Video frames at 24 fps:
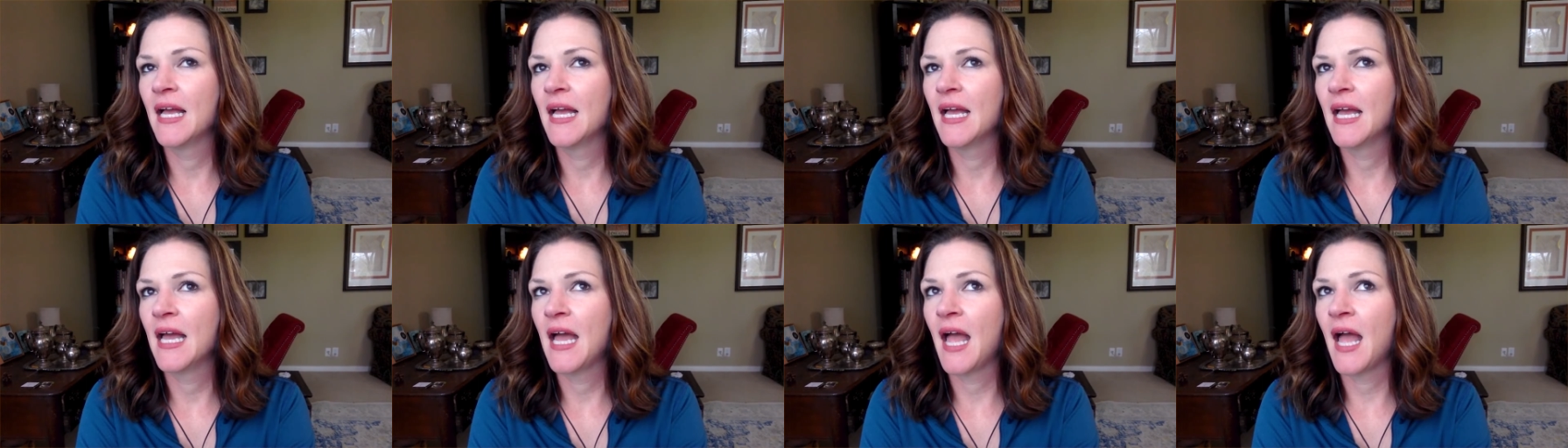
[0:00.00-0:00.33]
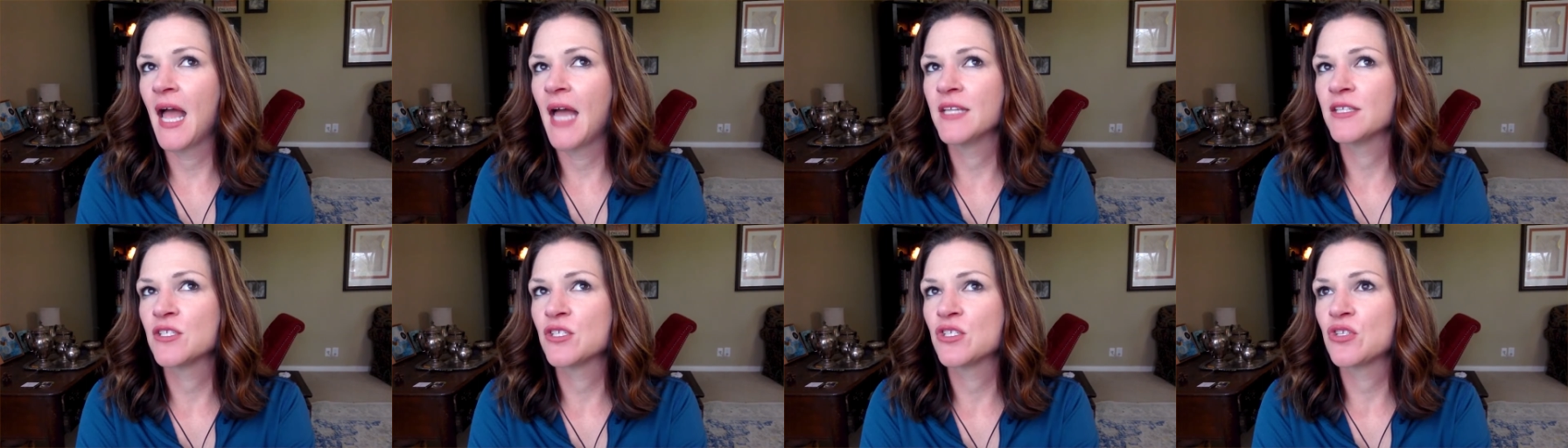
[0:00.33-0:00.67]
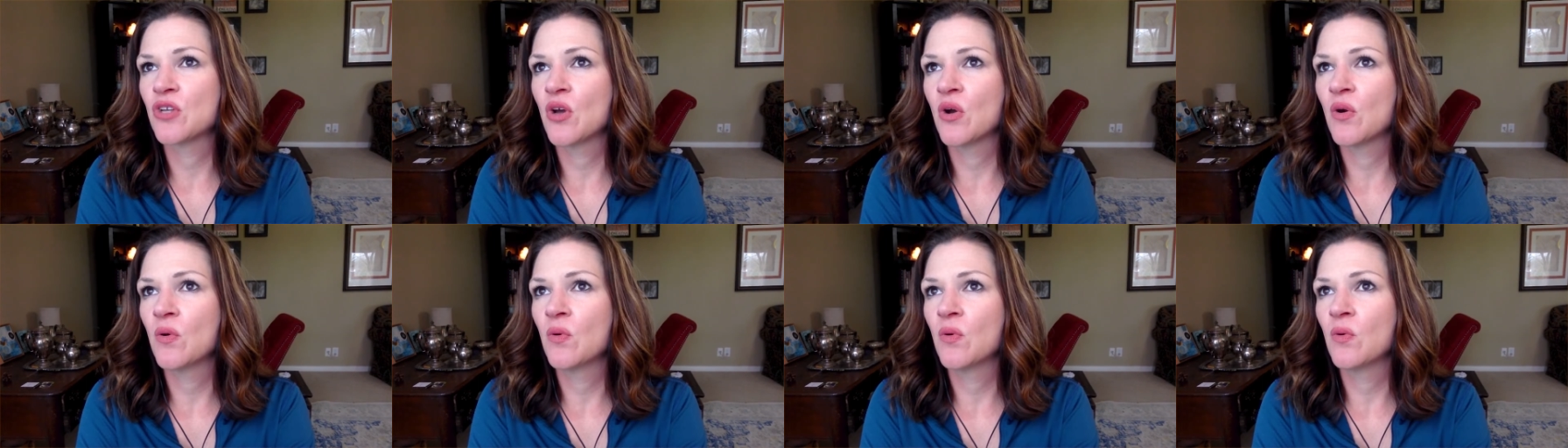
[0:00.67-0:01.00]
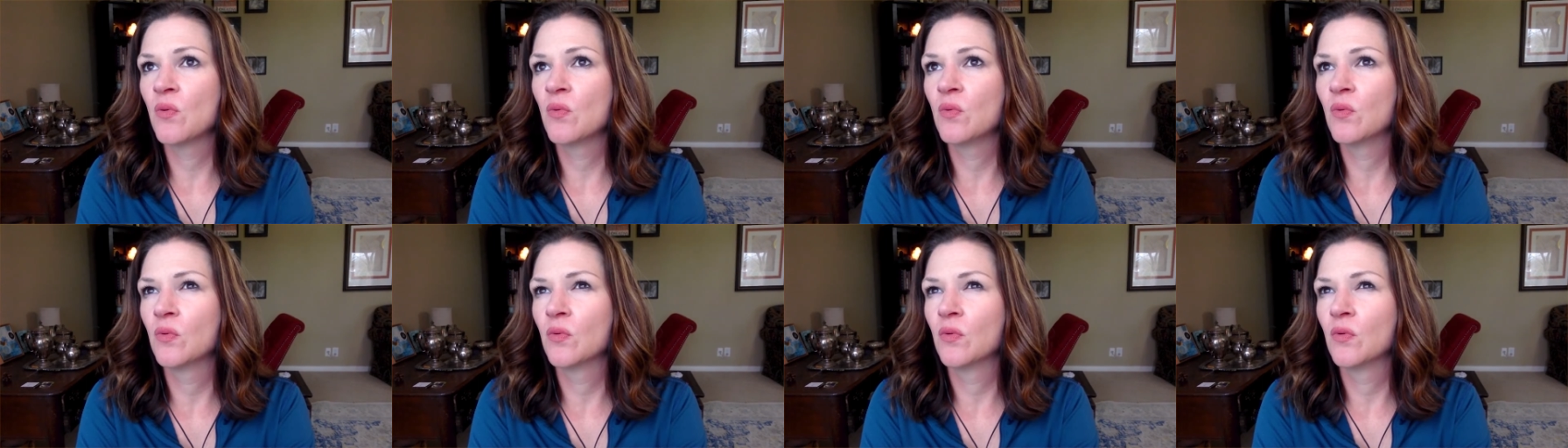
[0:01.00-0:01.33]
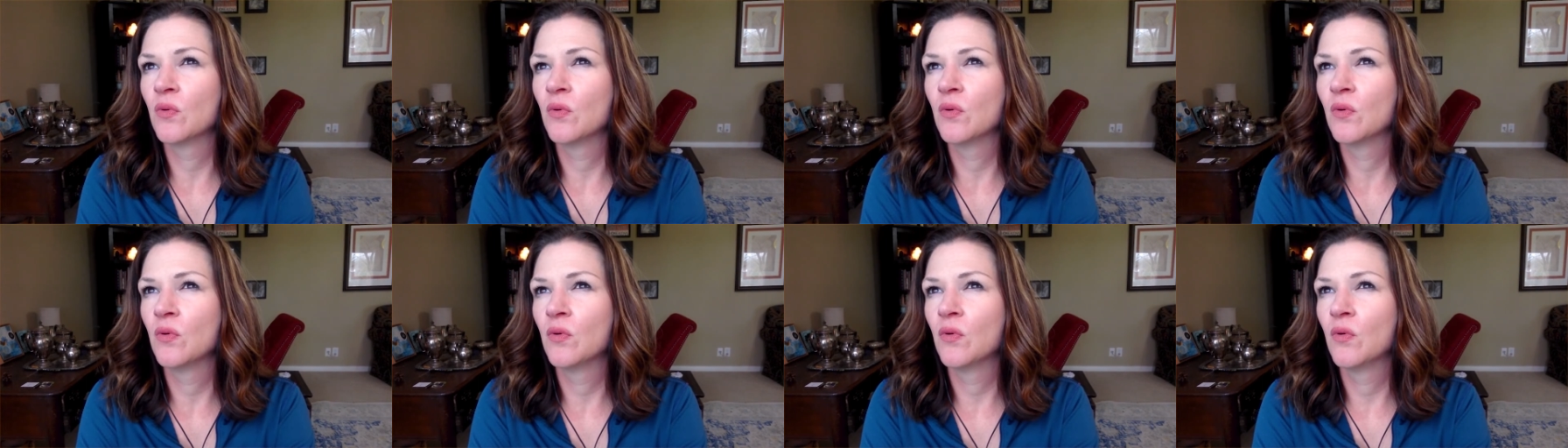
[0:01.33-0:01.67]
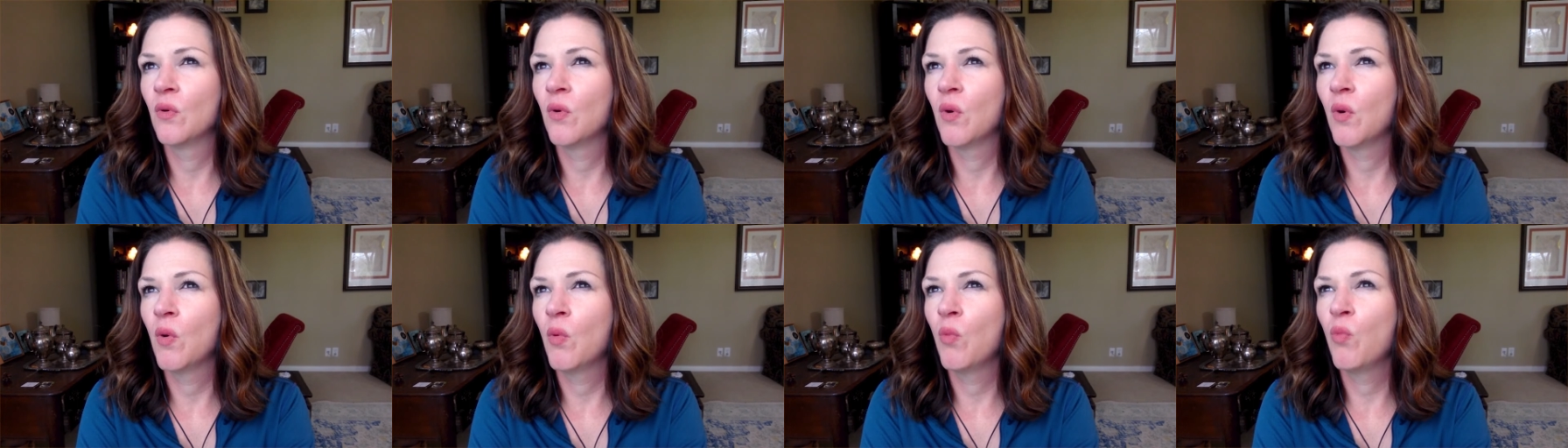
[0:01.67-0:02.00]
And so
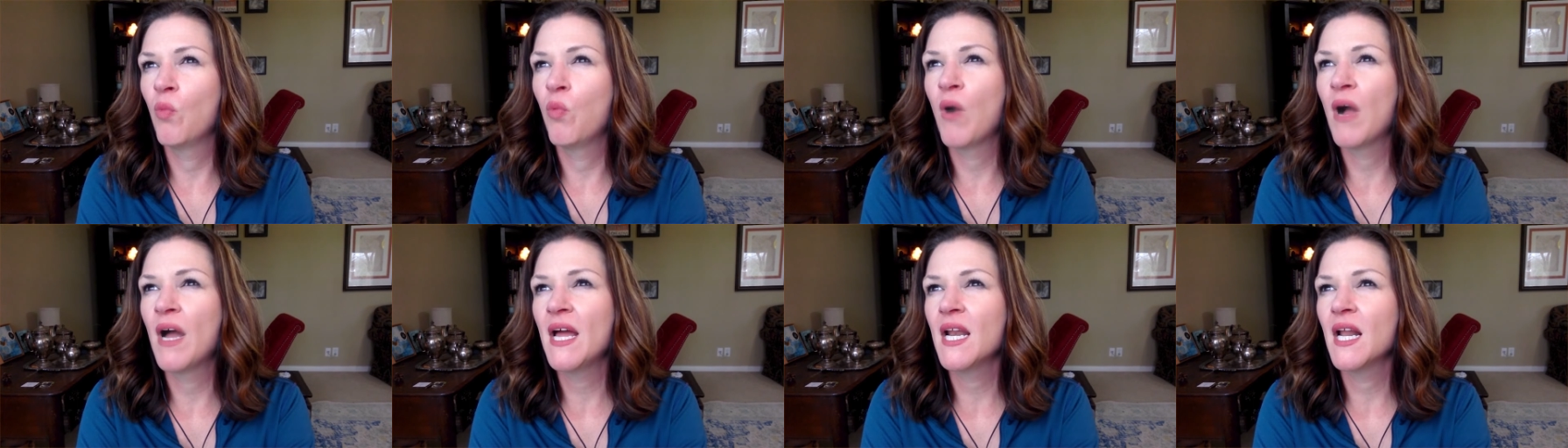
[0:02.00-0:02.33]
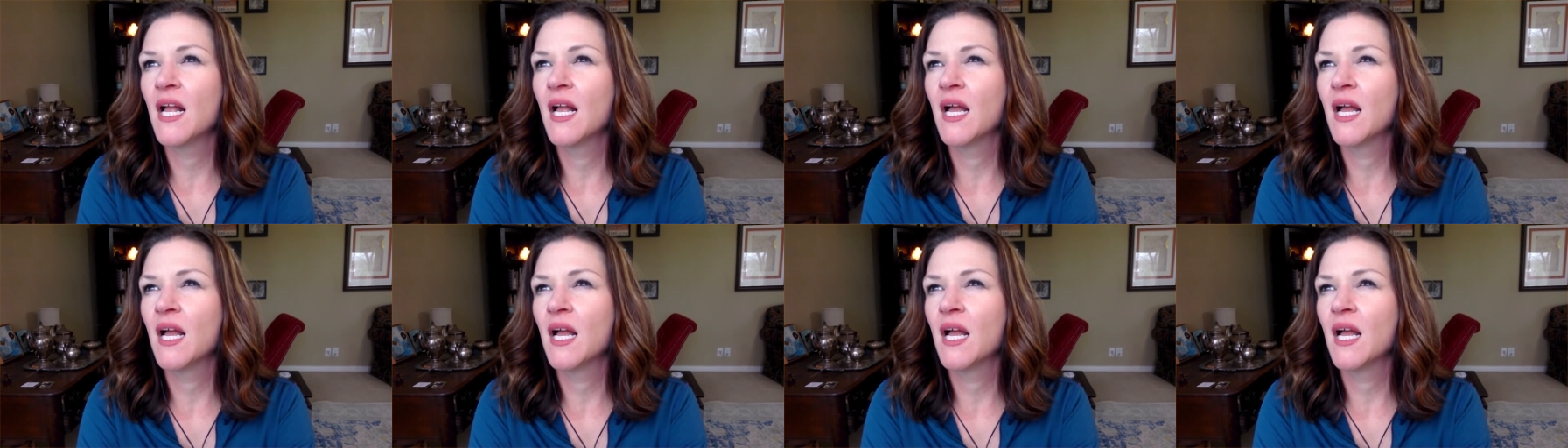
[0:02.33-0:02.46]
what